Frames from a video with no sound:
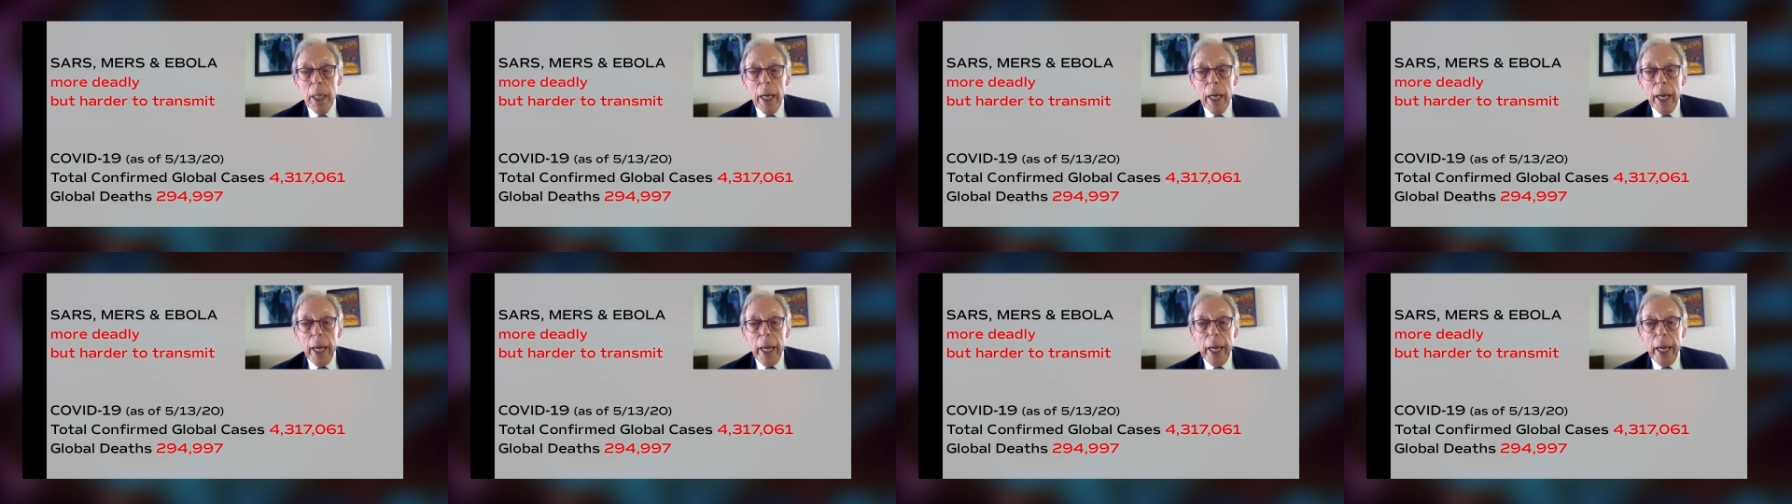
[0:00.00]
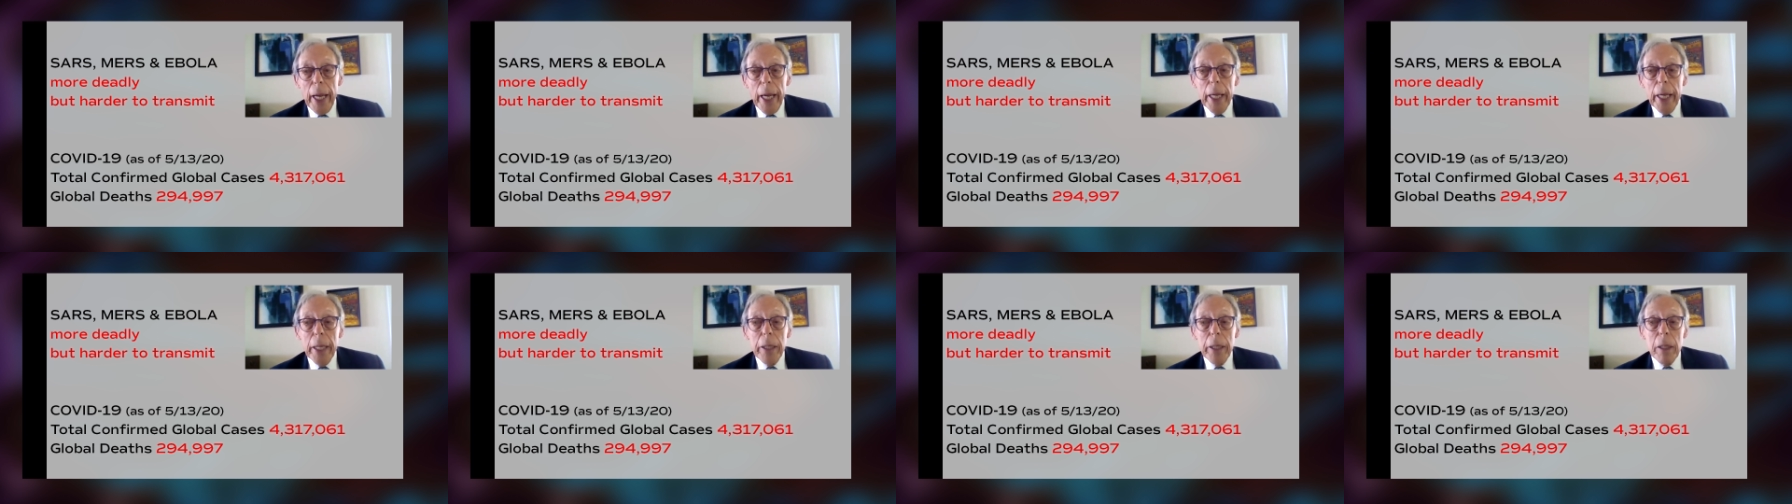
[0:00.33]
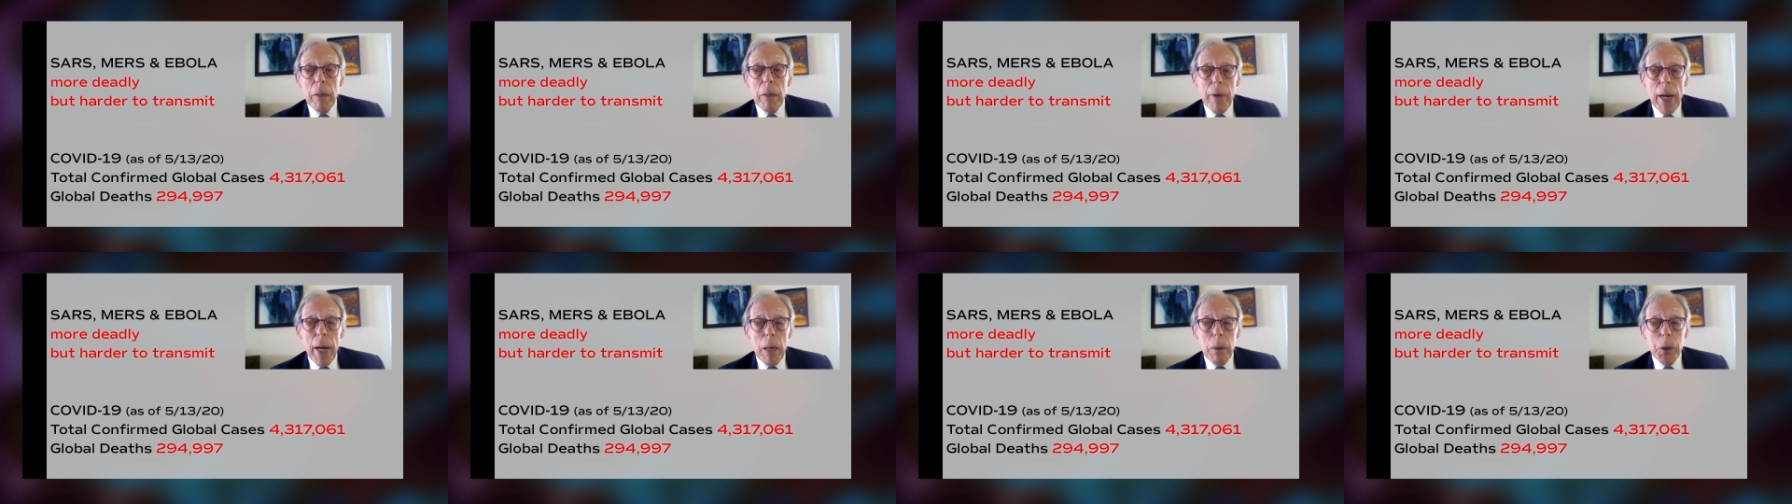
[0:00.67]
And the
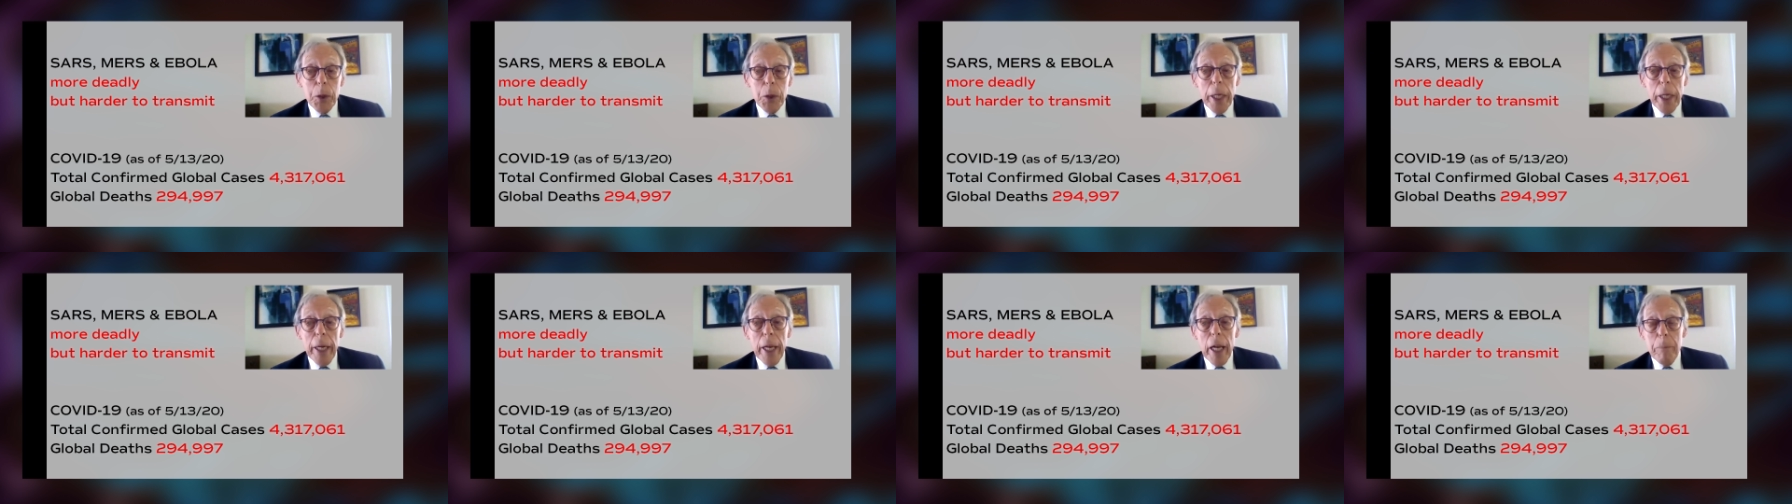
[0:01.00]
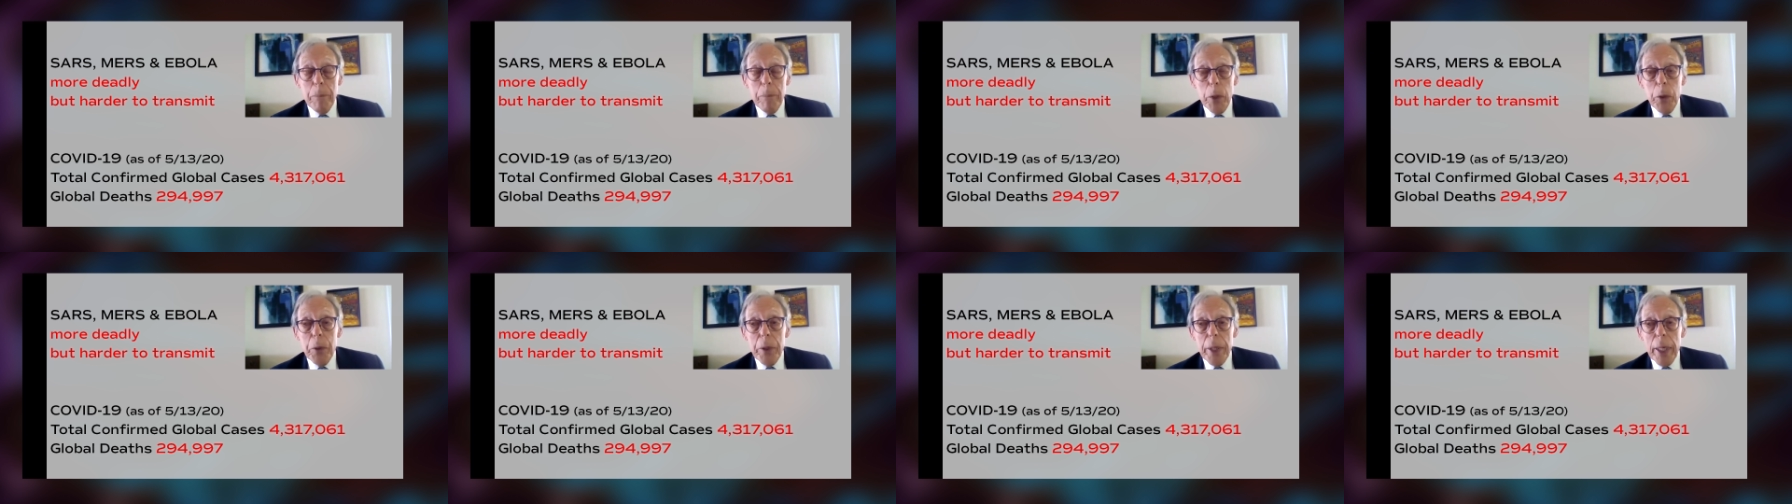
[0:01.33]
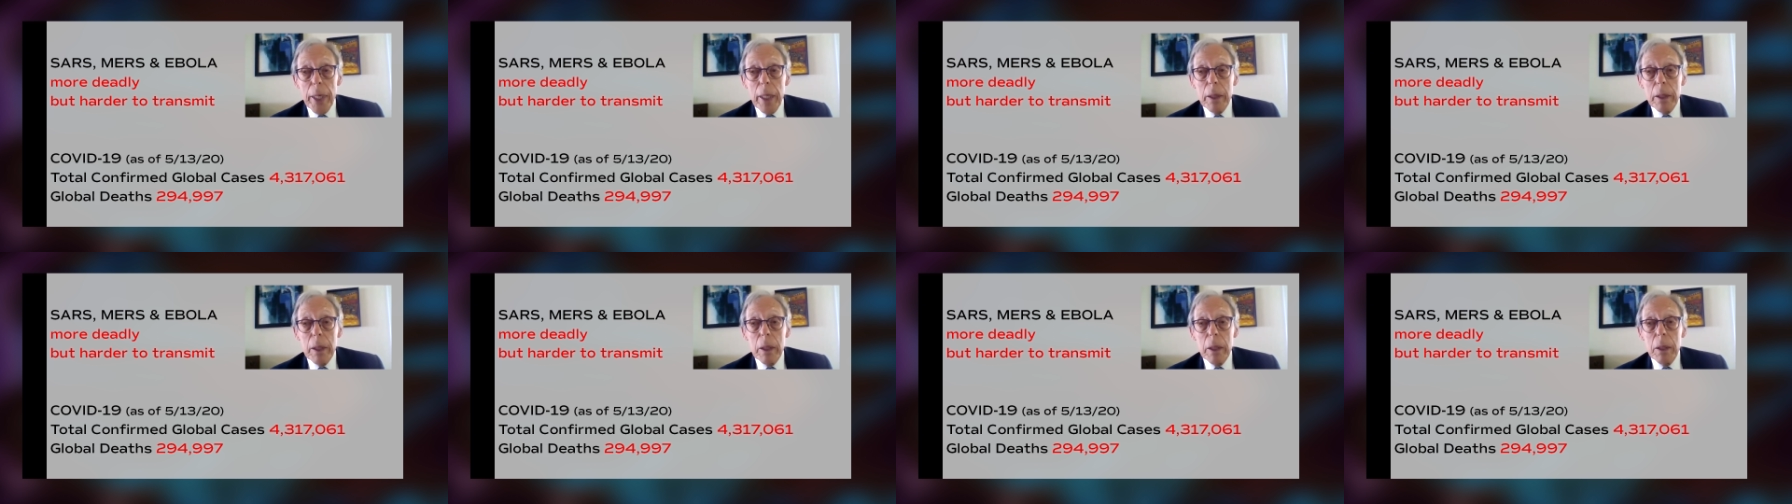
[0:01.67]
virus could have
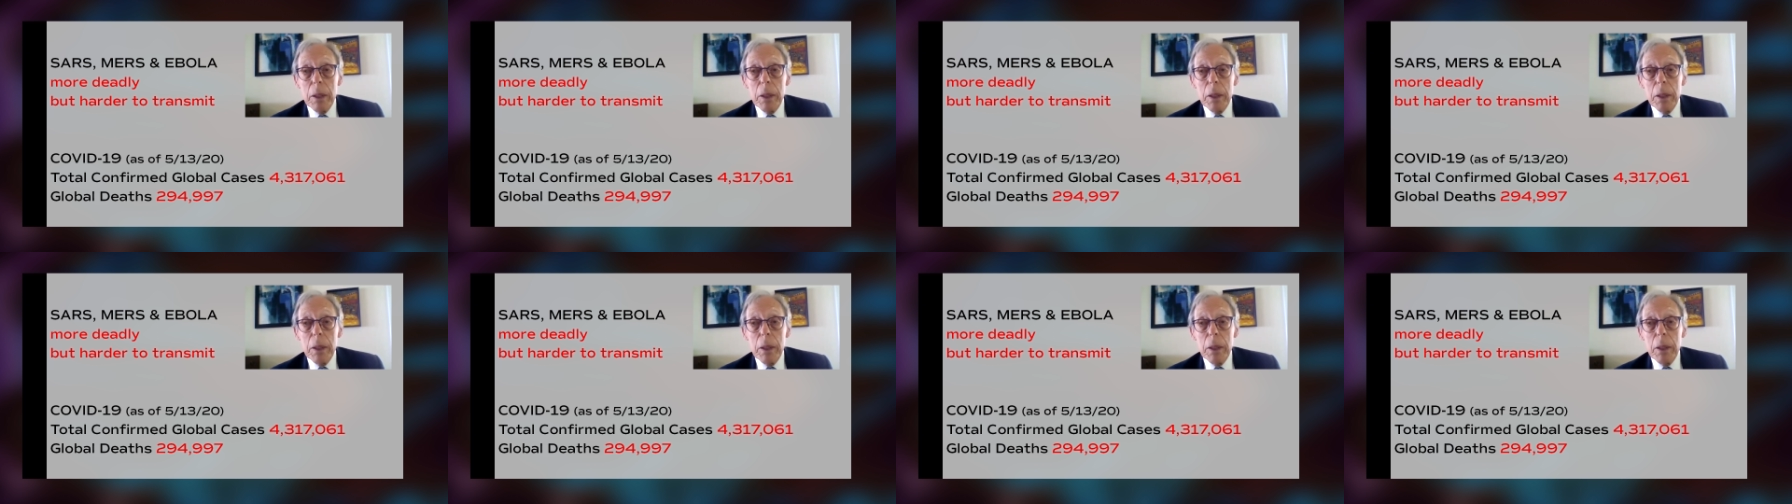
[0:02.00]
mutations